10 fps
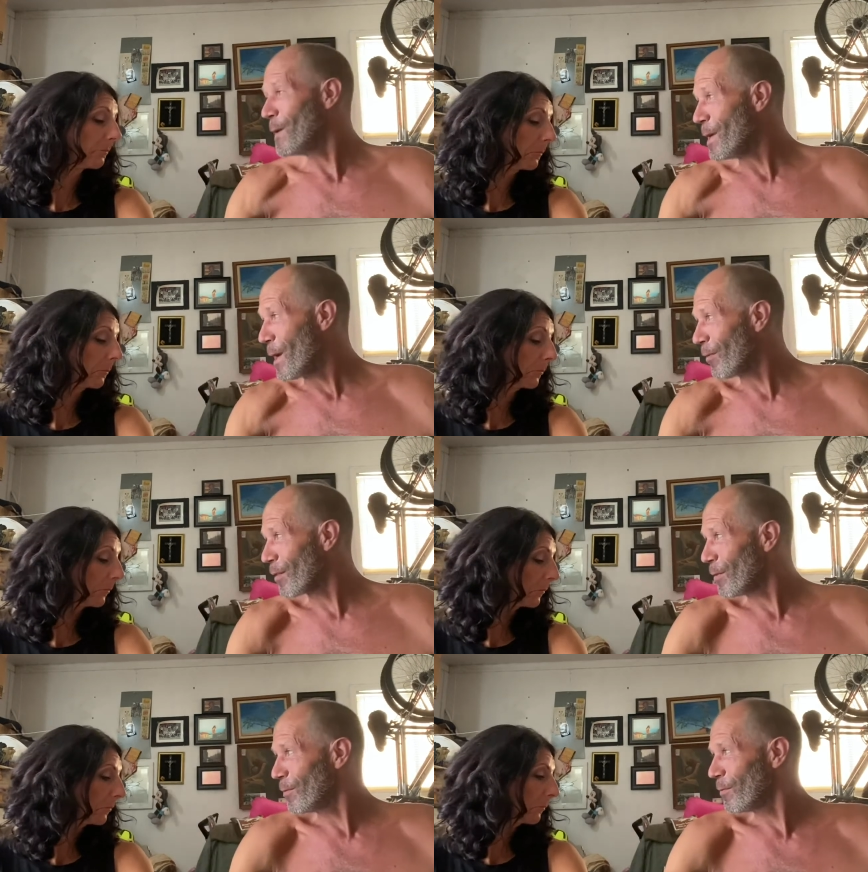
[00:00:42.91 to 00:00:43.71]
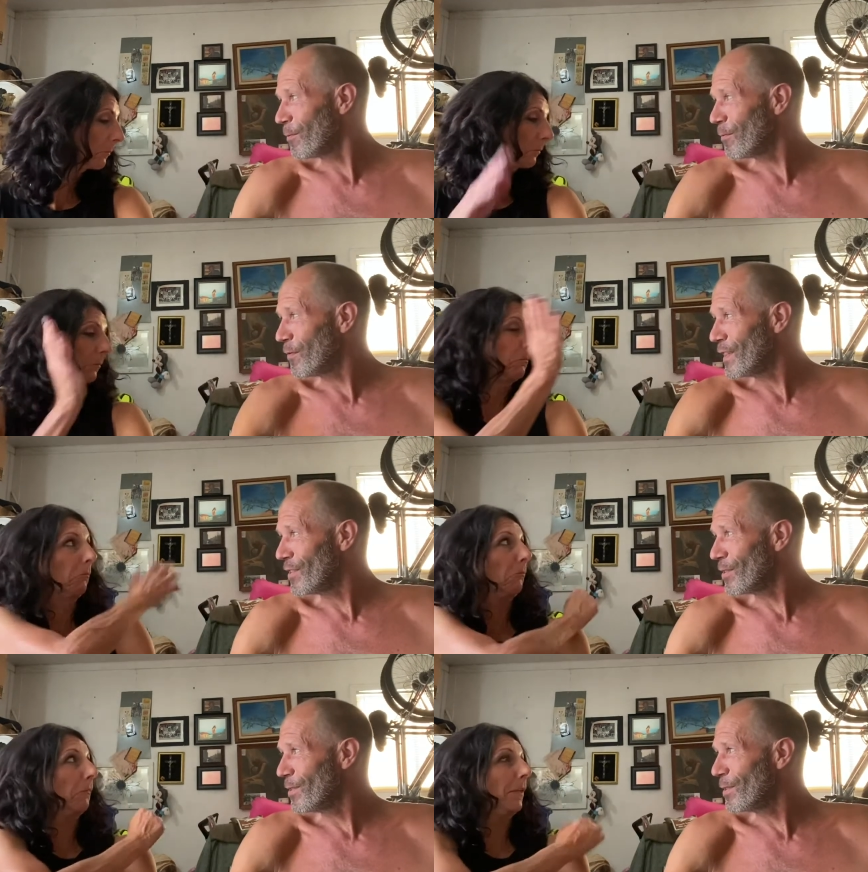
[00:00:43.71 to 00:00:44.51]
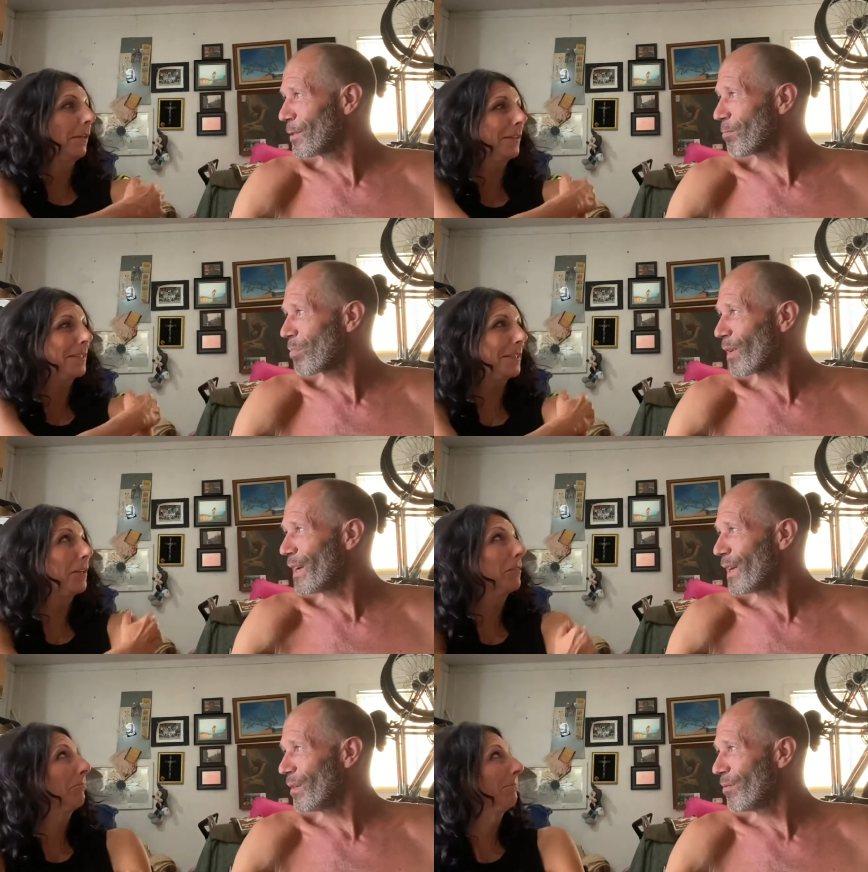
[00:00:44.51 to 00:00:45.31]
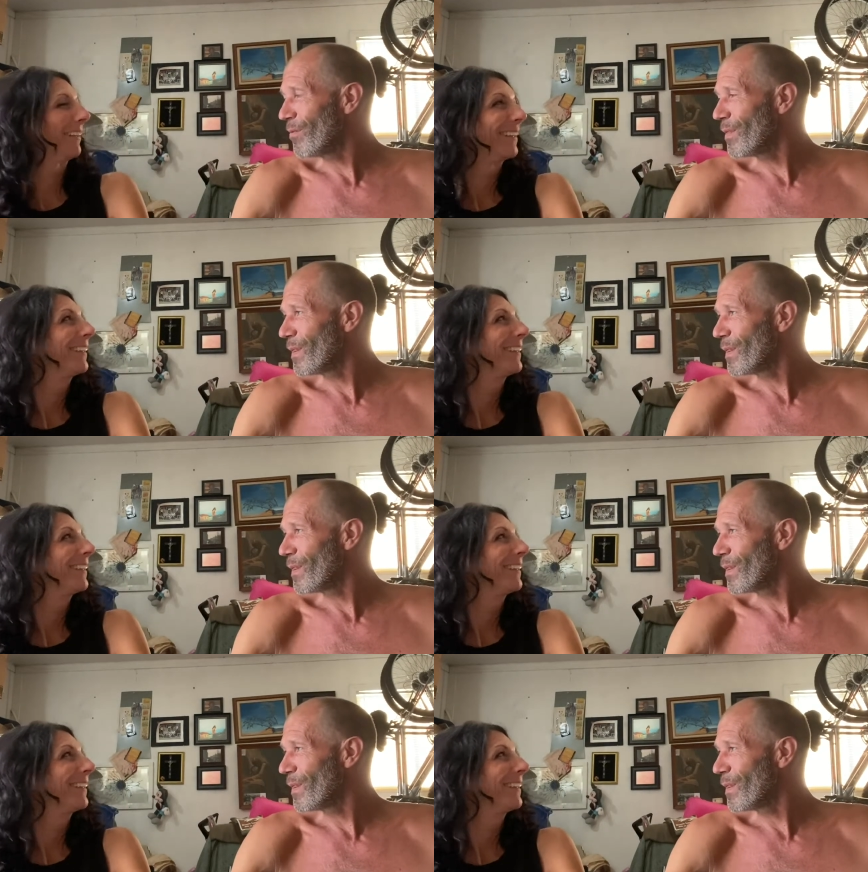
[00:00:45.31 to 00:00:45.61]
Speaker 1: You ever feel your brain